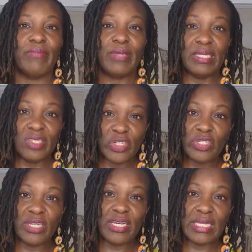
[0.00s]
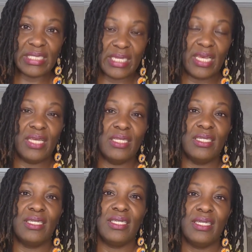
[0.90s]
conditioning has said
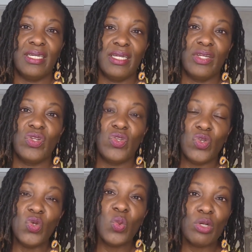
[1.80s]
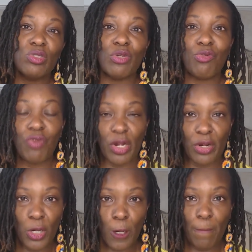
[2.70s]
you will
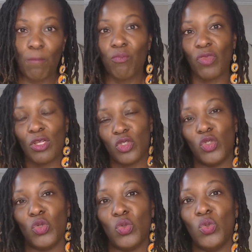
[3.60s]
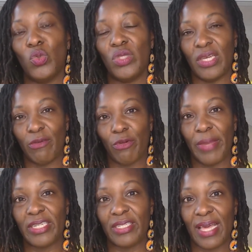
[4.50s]
defer to the
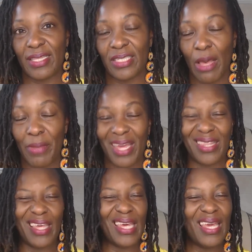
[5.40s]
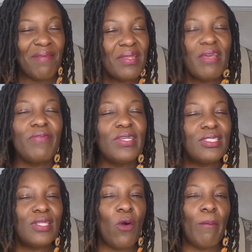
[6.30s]
information that is coming in. Even if it
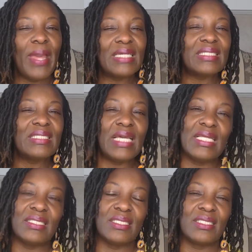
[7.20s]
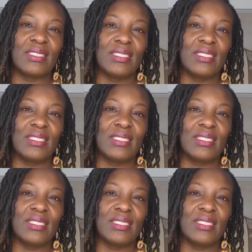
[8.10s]
don't make sense,